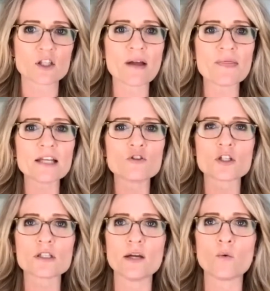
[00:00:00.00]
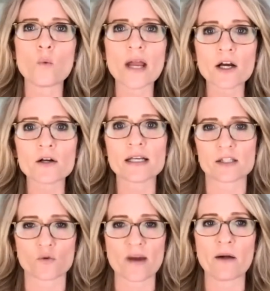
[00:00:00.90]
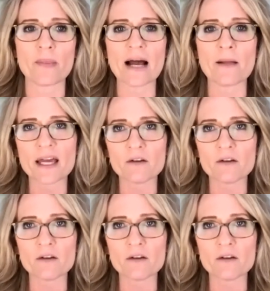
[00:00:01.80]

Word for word: So I think just the awareness around that